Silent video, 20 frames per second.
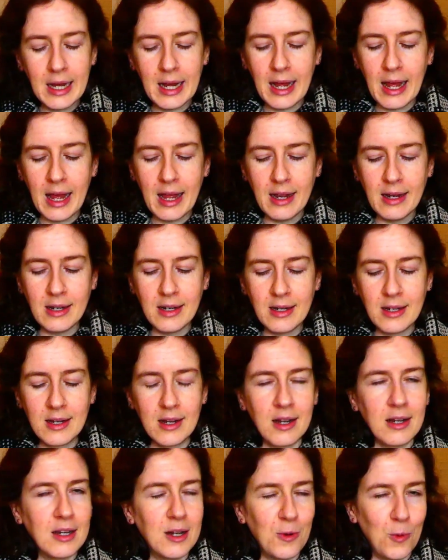and
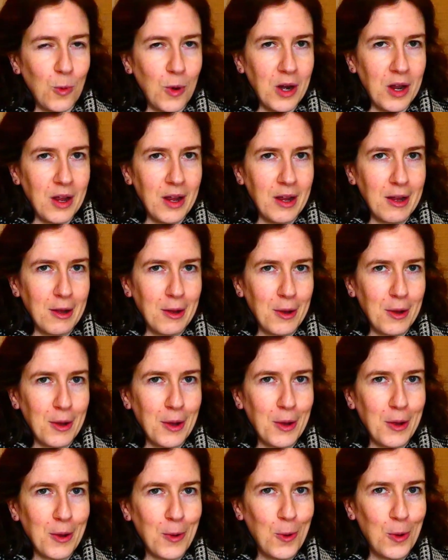I didn't want to
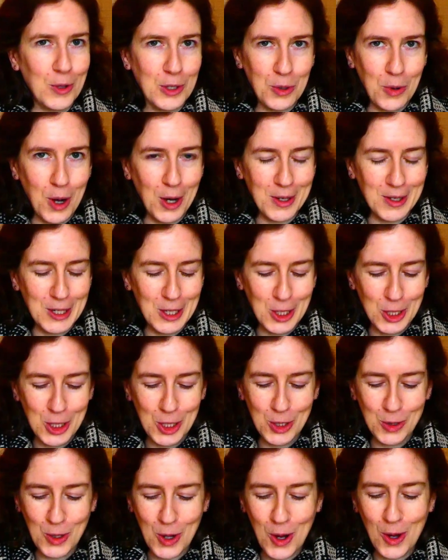hold you hostage
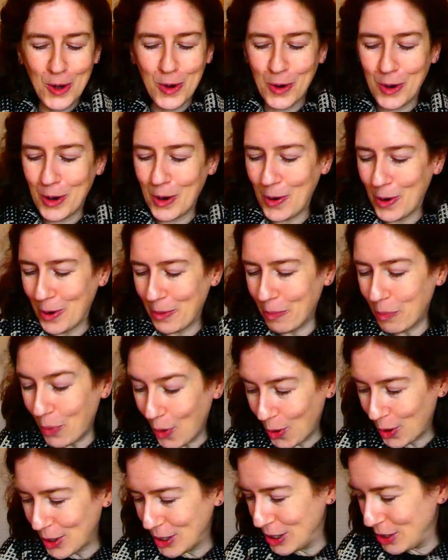too long or
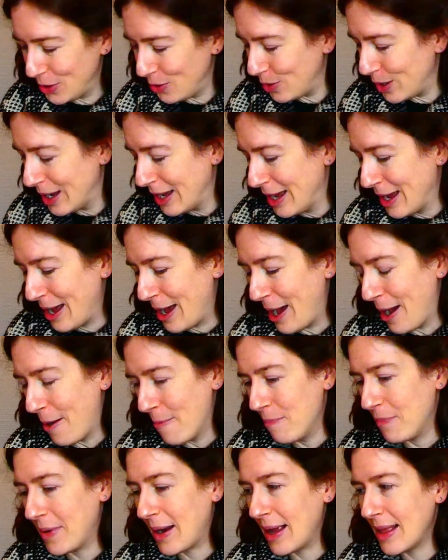bore you,
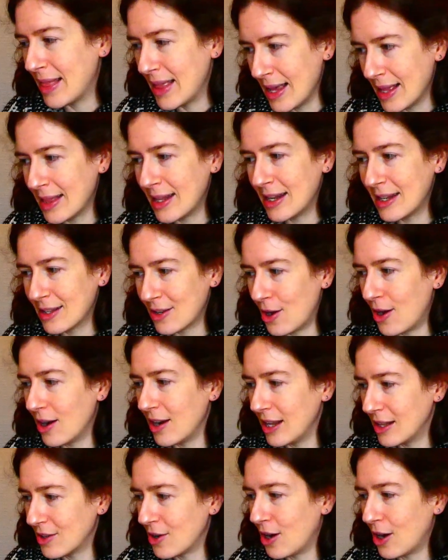but I think that it's
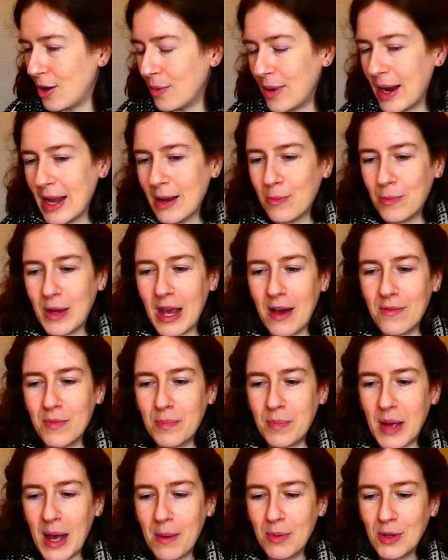gone all right. We
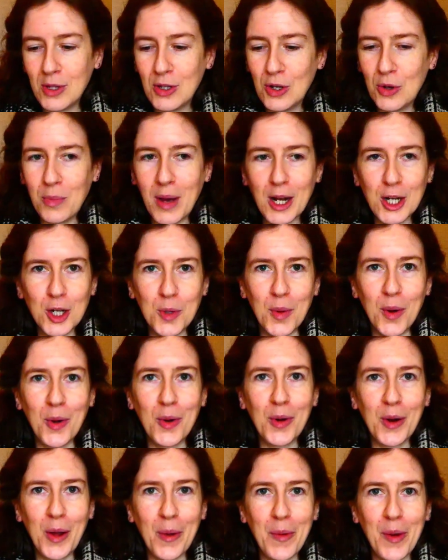haven't babbled too much
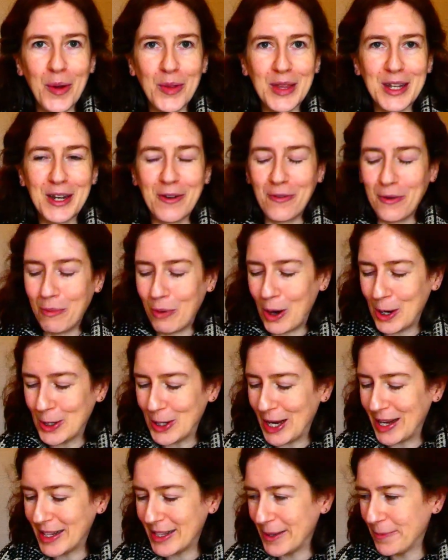about the different
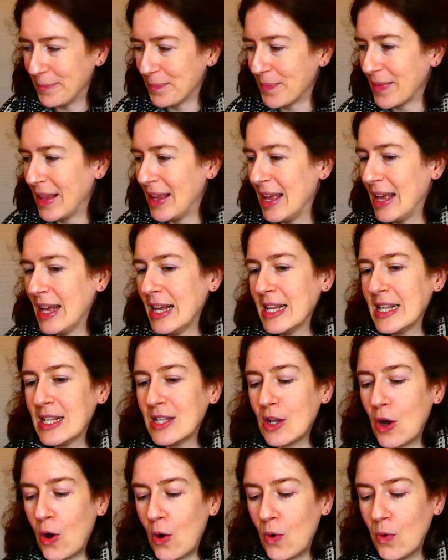projects.
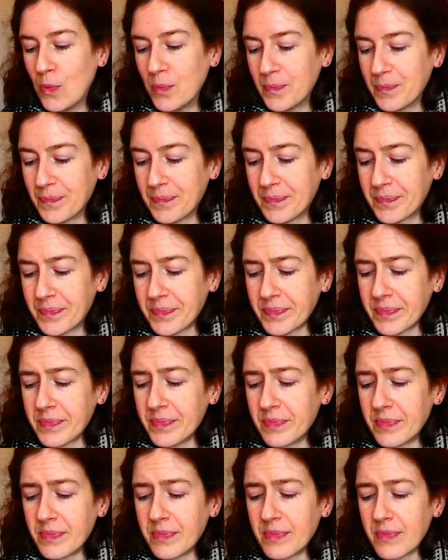So
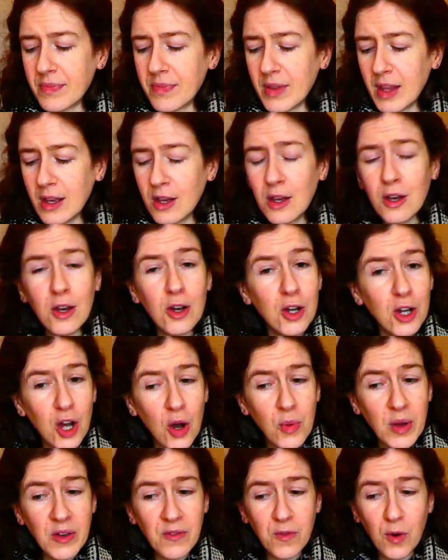
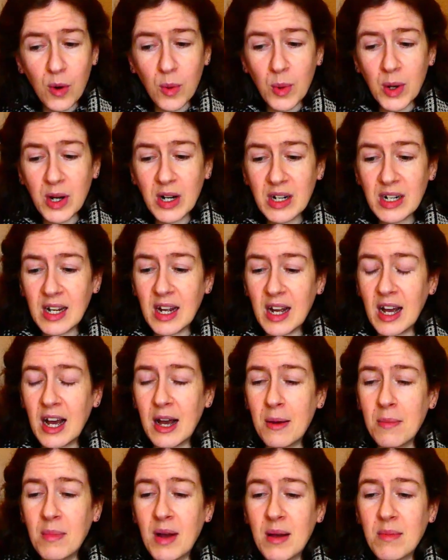going forward,
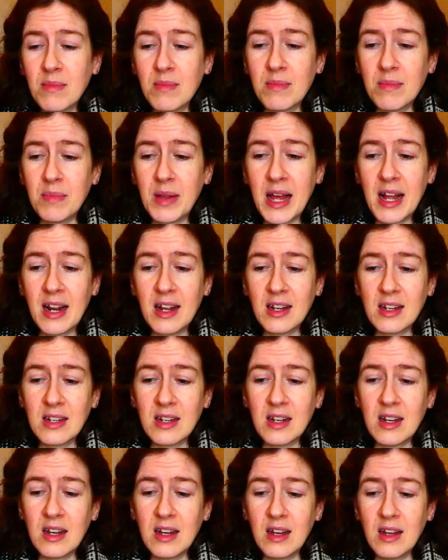I'm planning
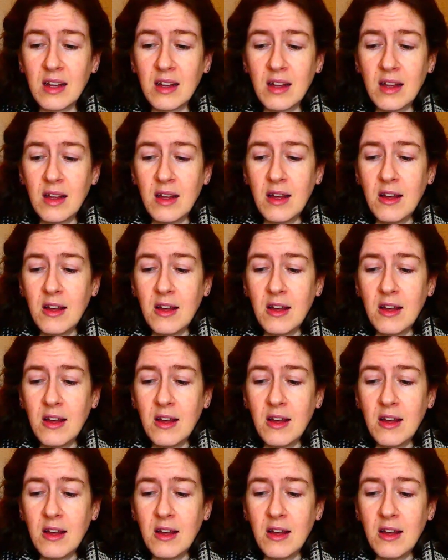to